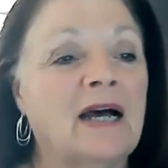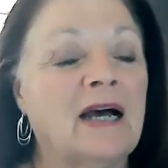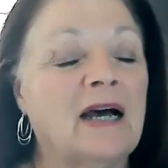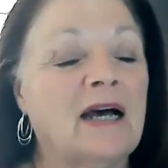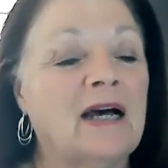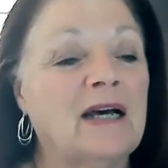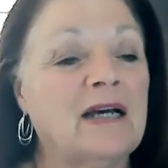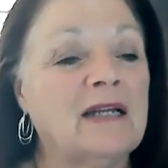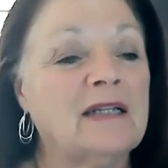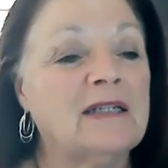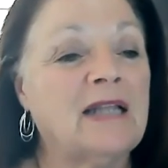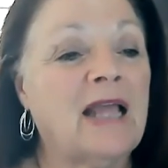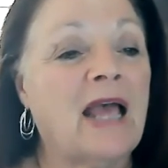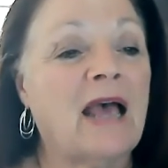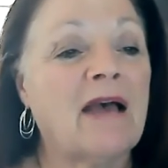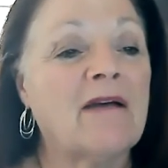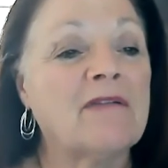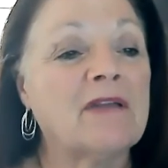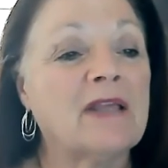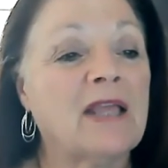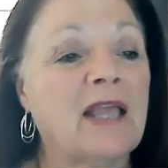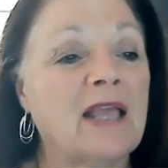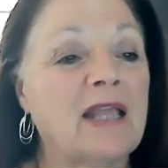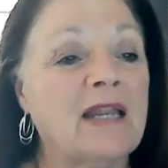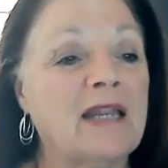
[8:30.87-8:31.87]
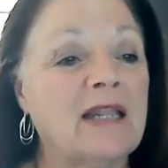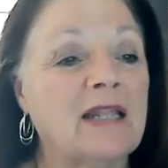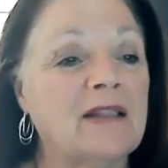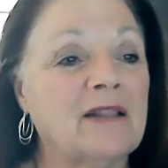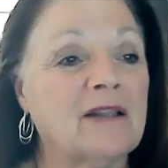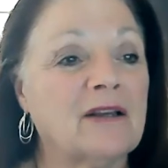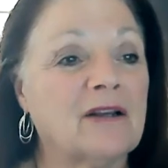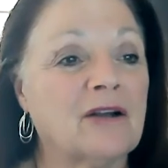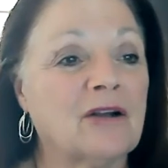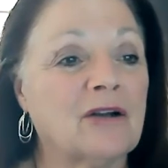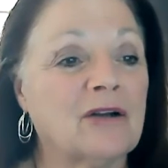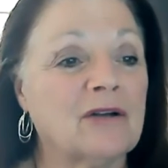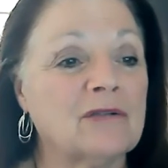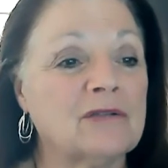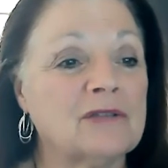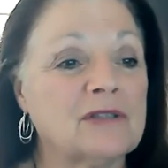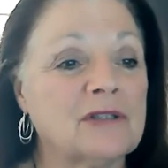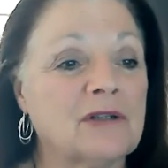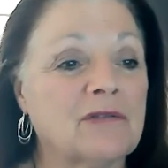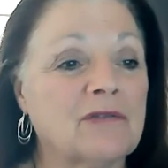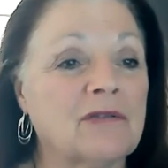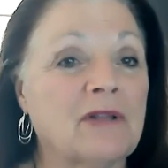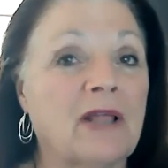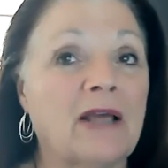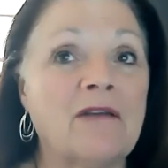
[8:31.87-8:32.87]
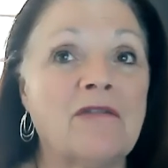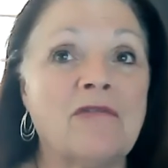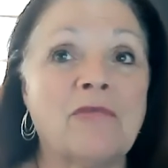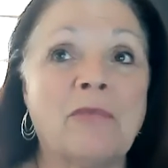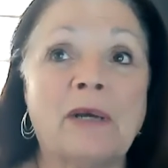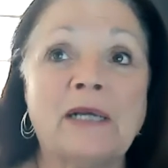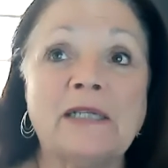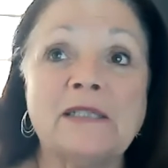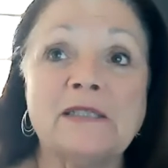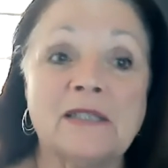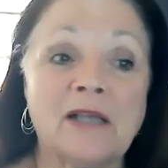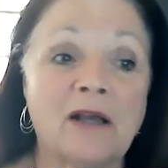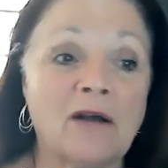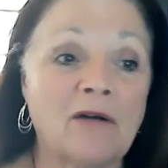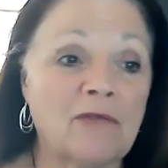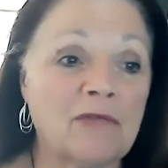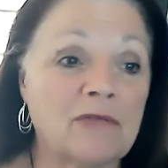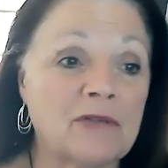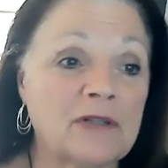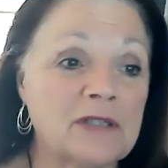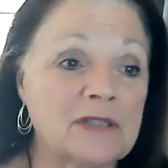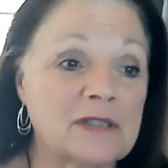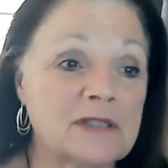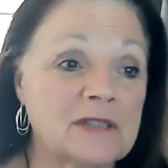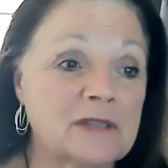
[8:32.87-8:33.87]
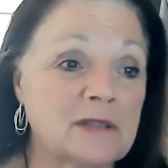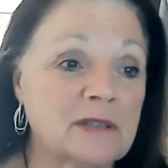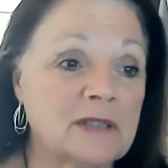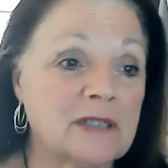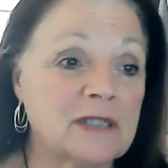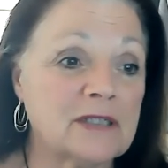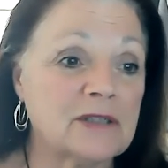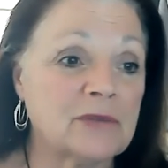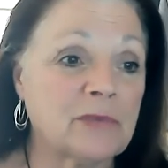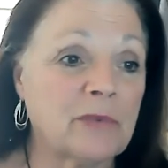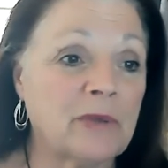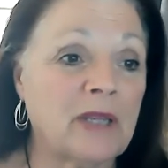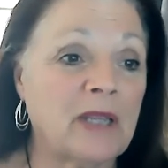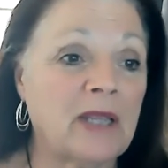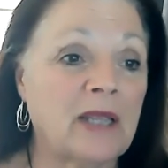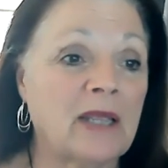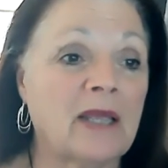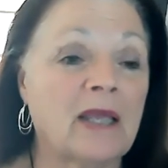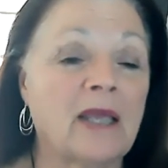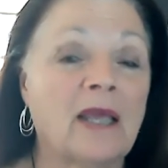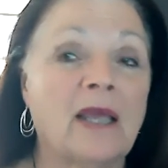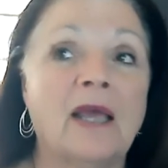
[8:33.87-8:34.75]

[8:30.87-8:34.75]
navigating the curves of life myself this week,